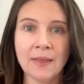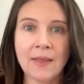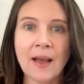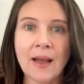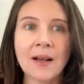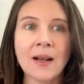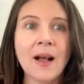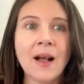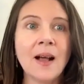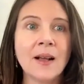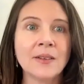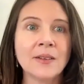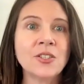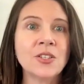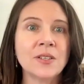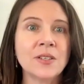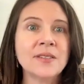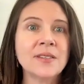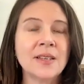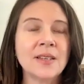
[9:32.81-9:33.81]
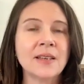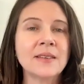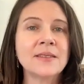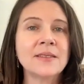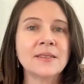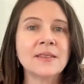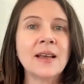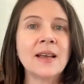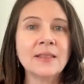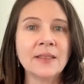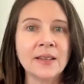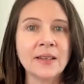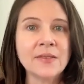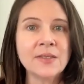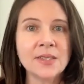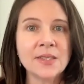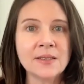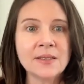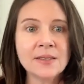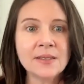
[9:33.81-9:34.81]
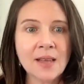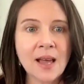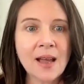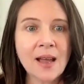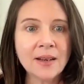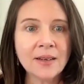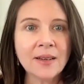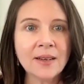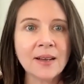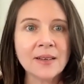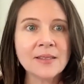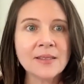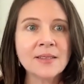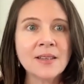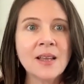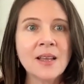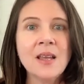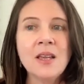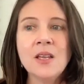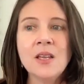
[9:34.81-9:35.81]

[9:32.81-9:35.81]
that consciousness that lives inside us.